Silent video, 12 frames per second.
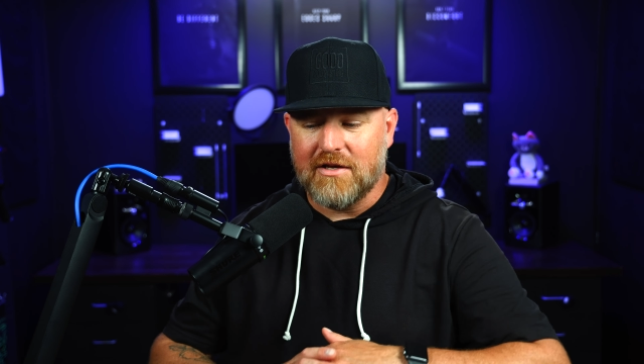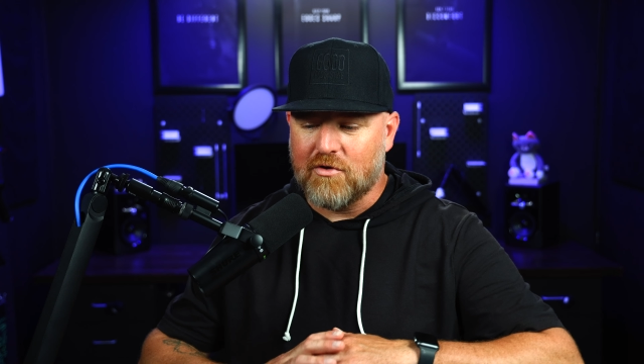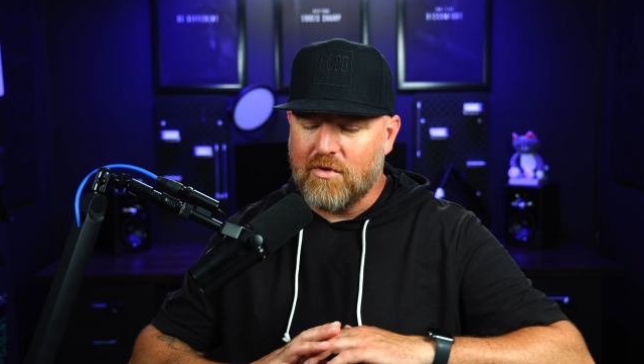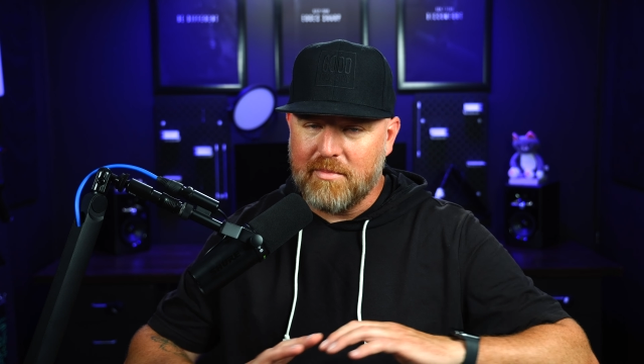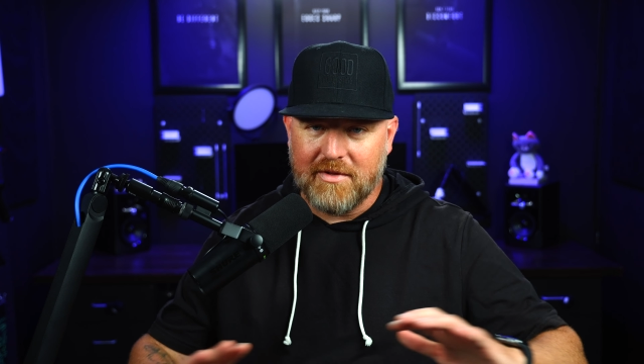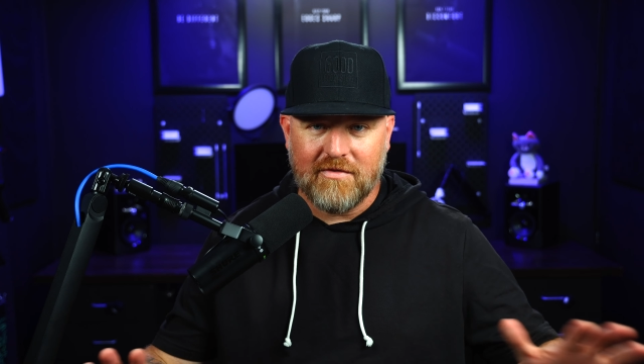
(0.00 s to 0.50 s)
The
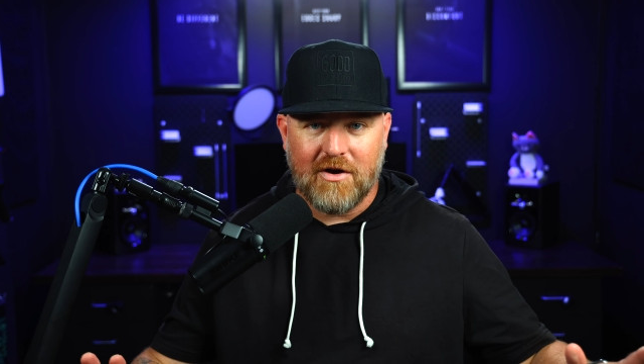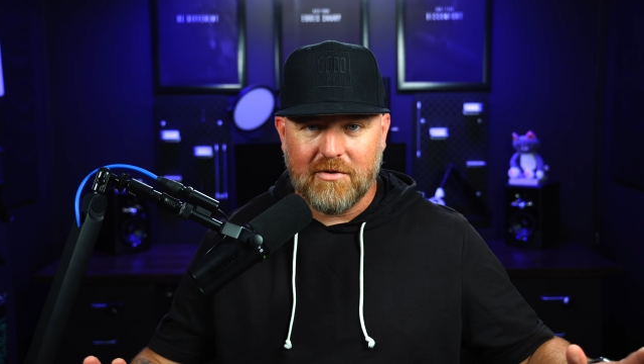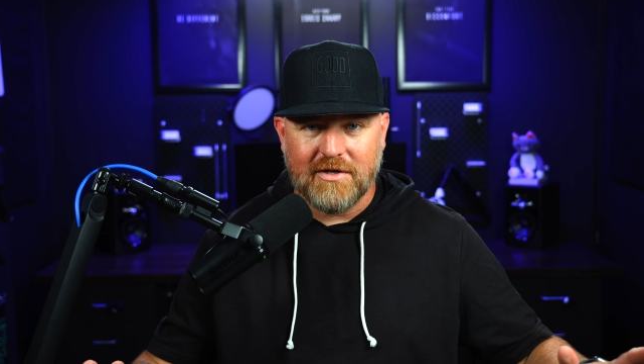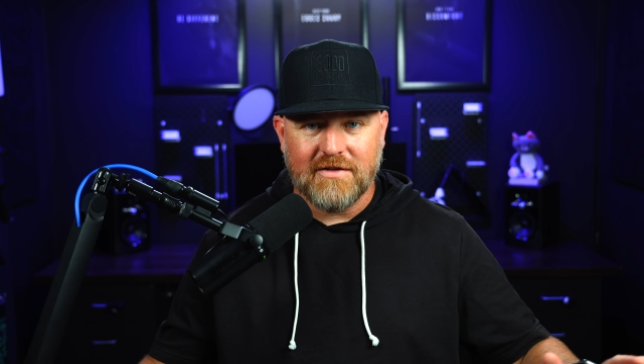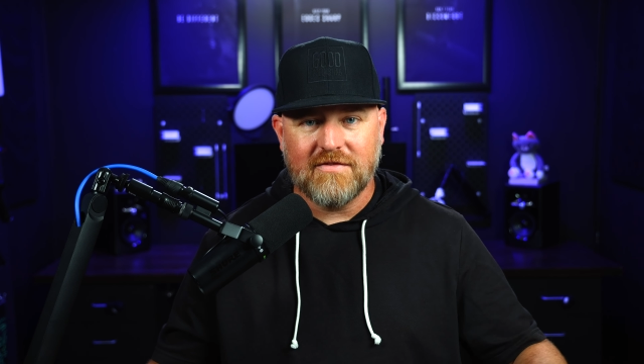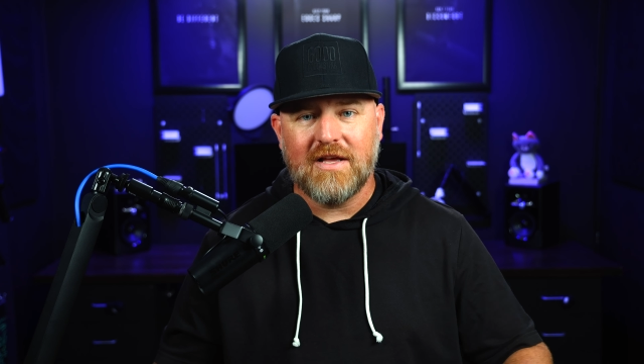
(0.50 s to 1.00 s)
equipment's
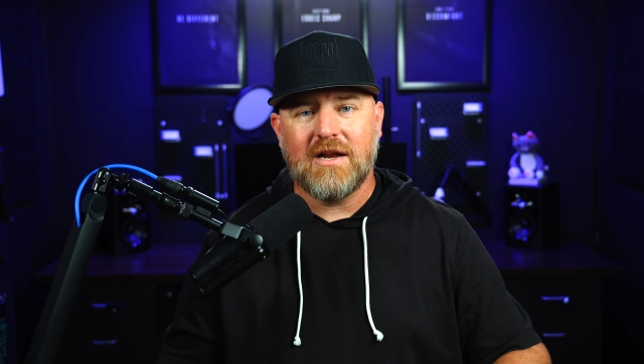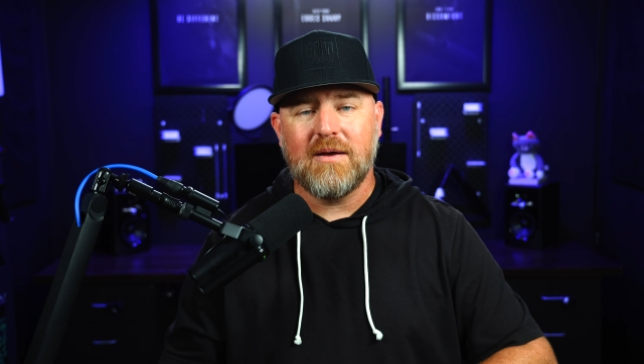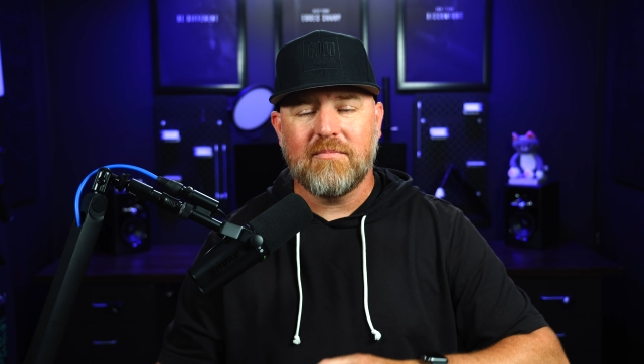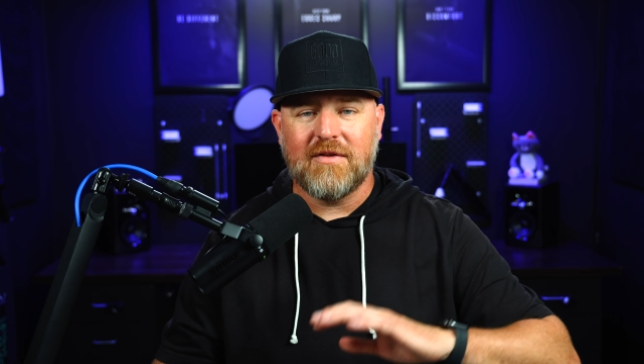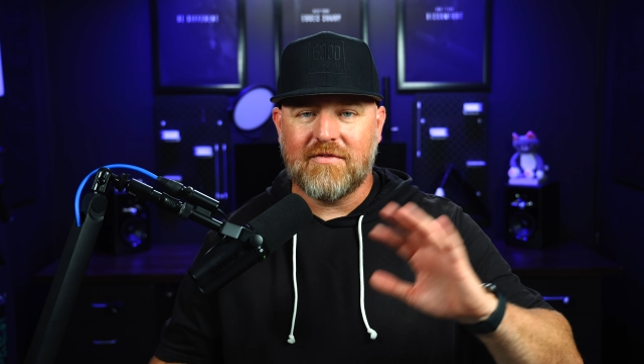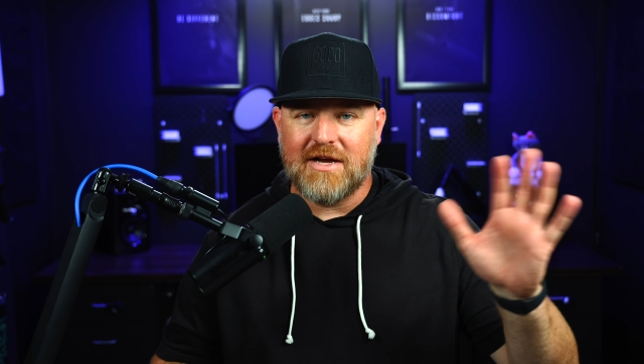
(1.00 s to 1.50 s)
already set
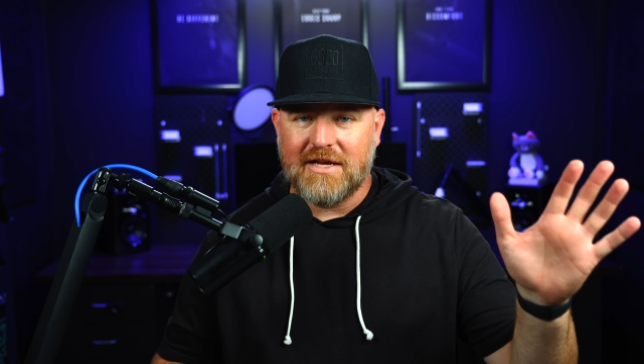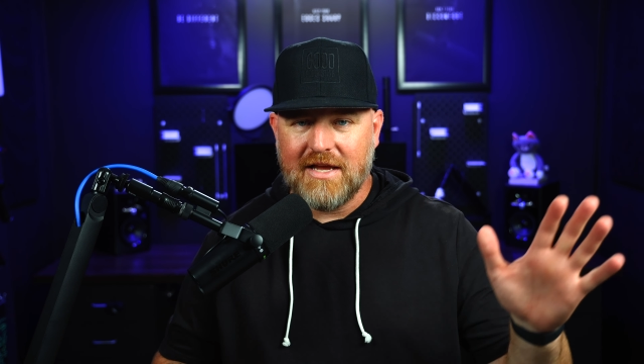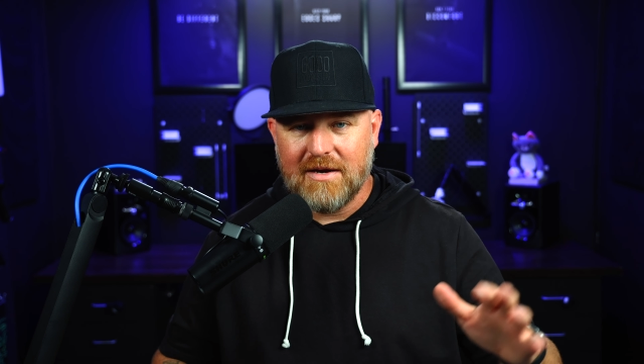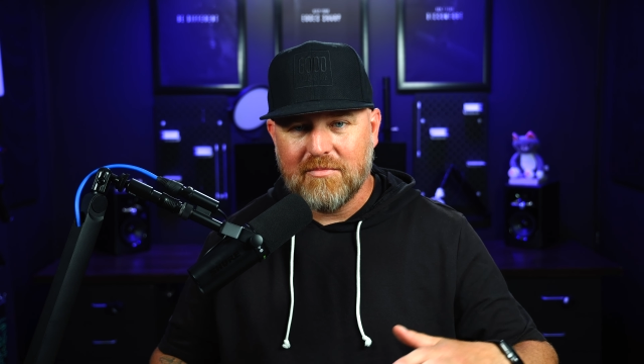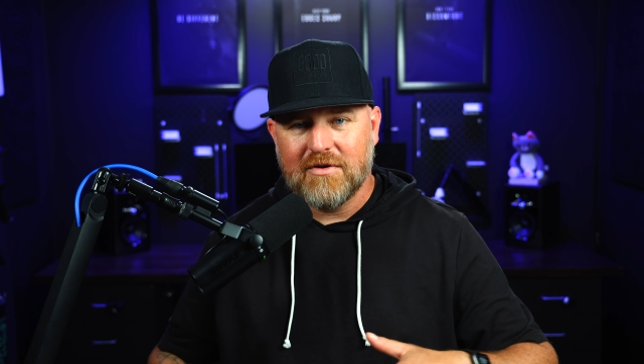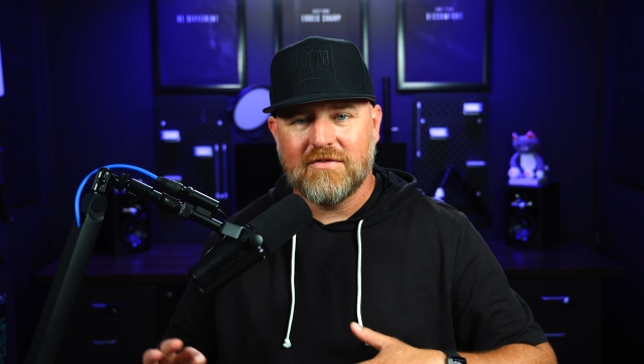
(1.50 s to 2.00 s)
up. They've got
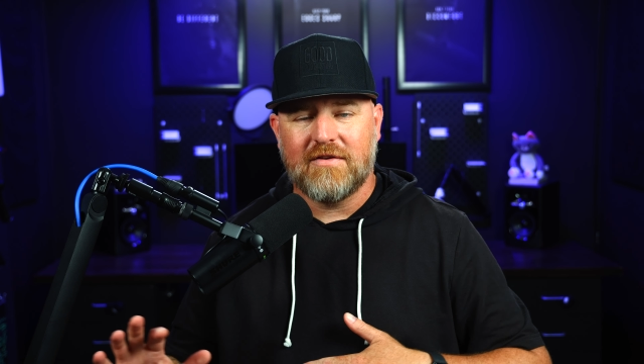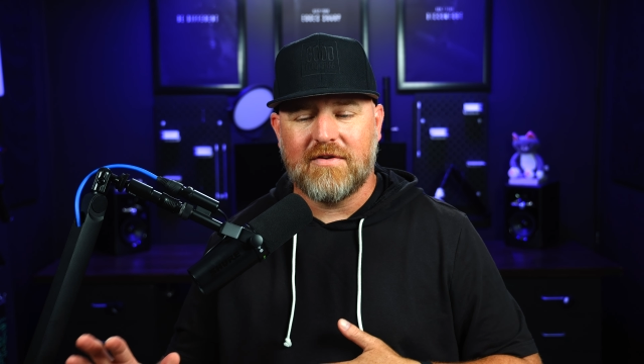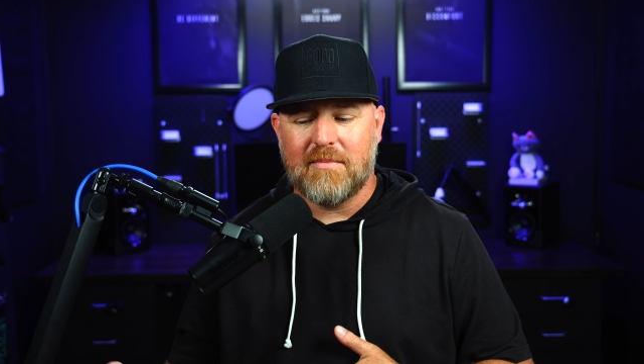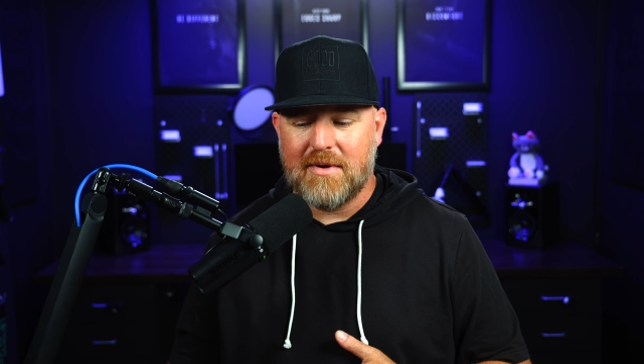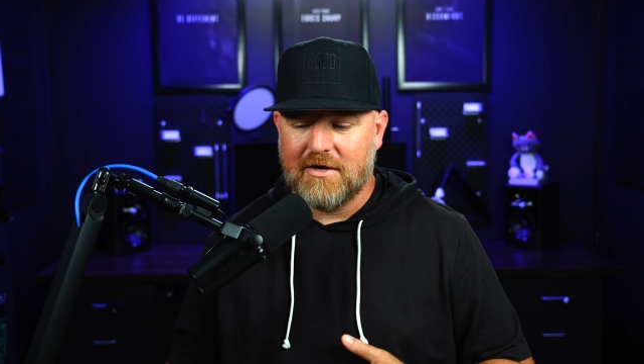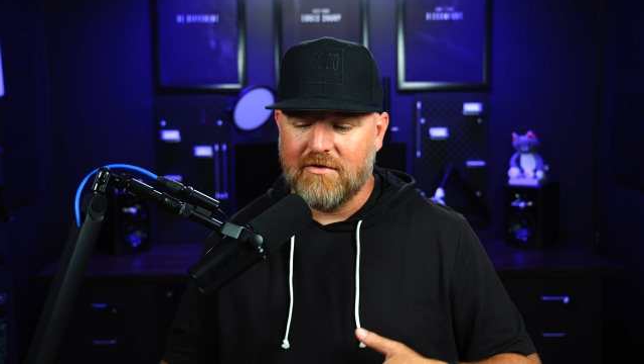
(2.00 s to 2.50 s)
cameras, they've
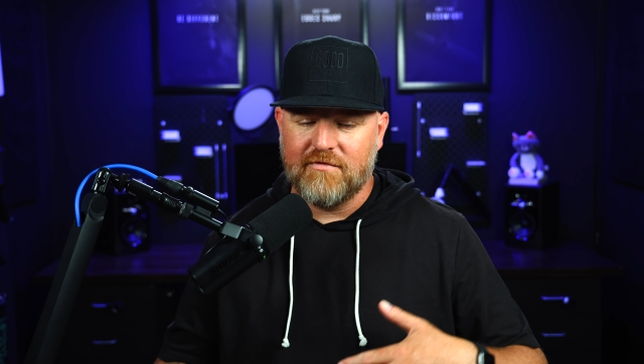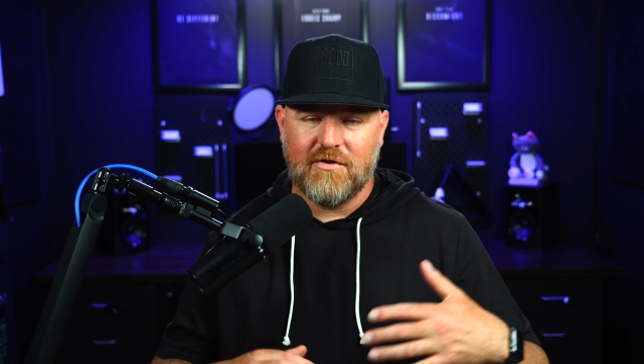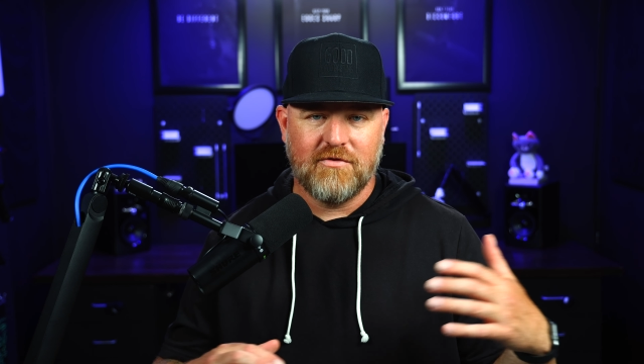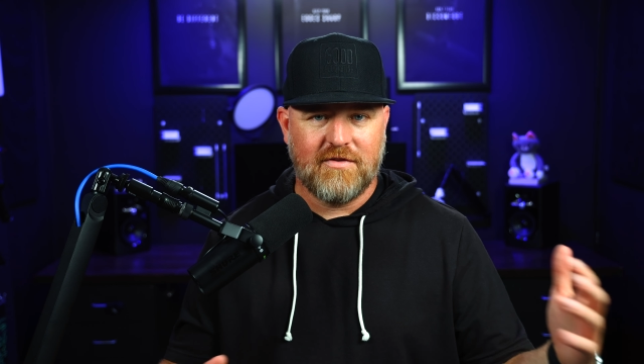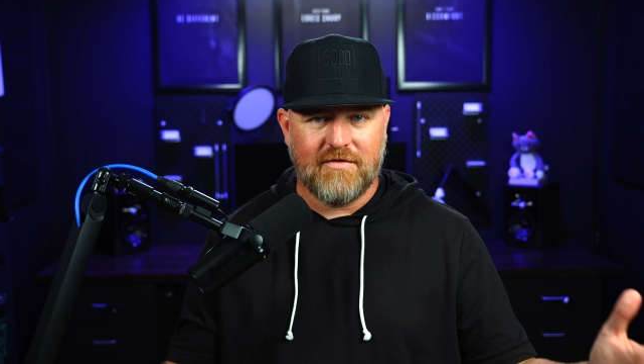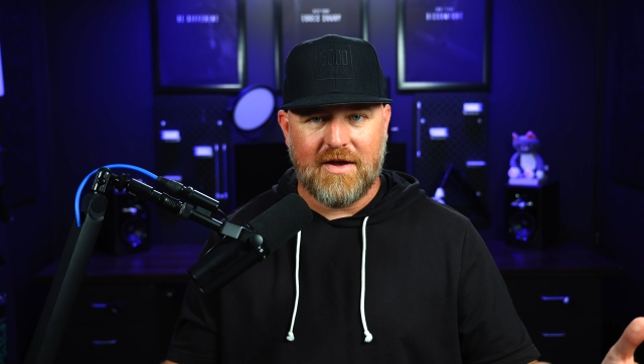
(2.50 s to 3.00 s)
got
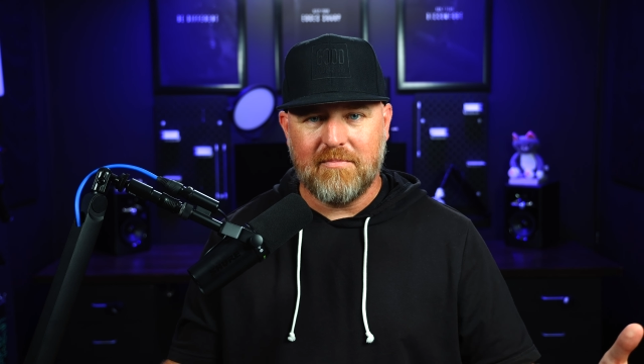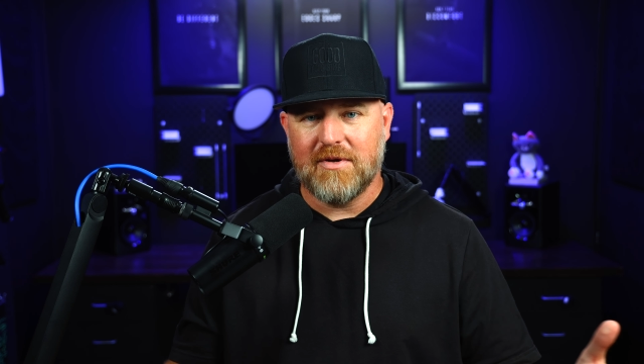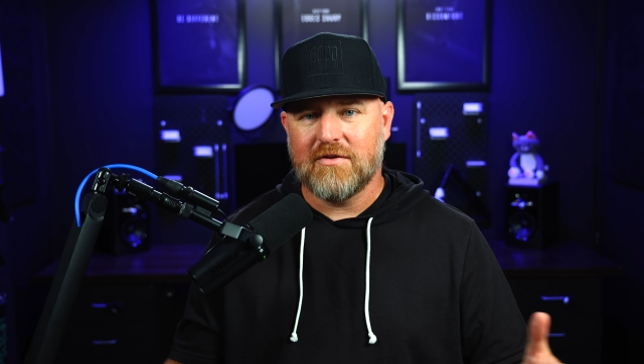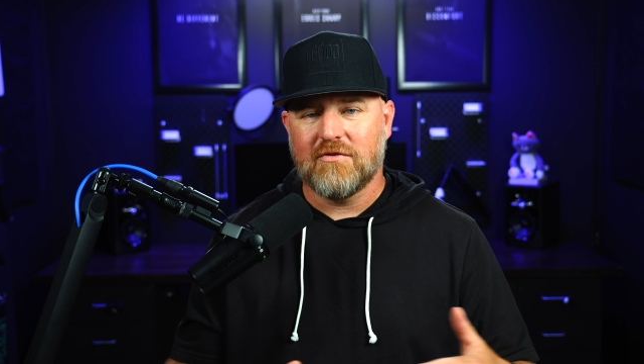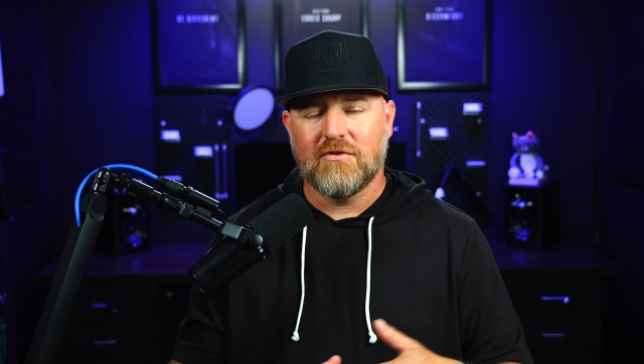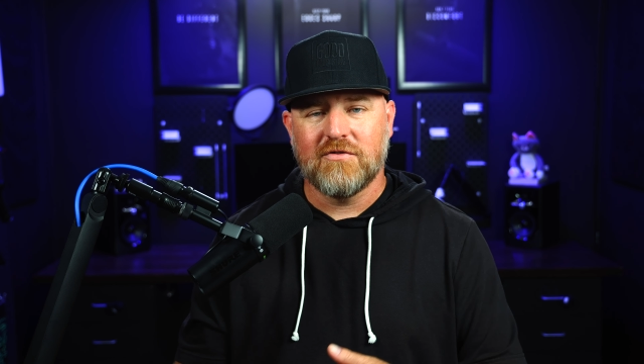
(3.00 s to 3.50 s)
microphones, they've got
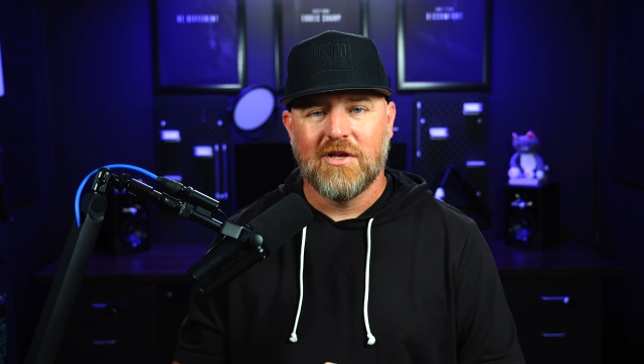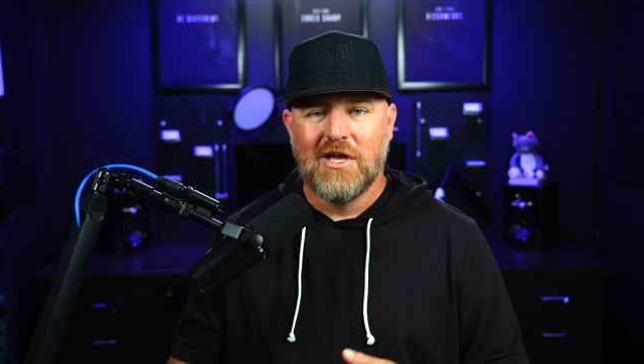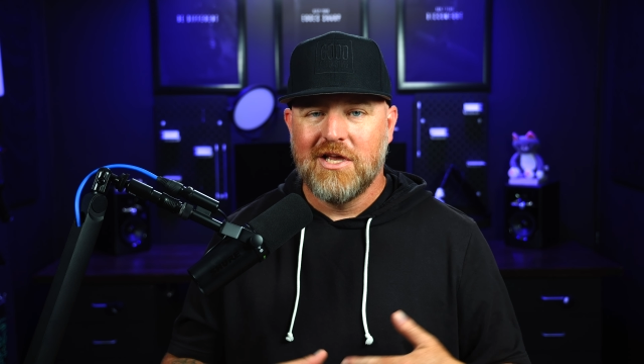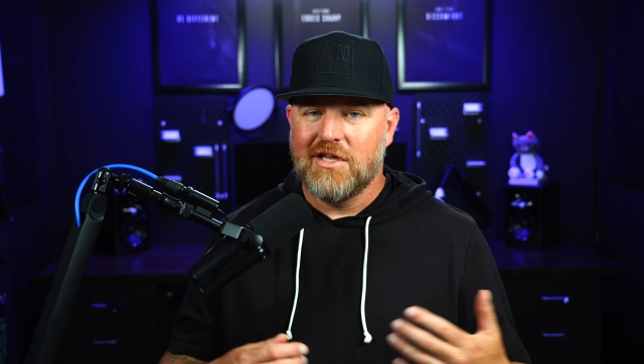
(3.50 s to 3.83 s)
mixers.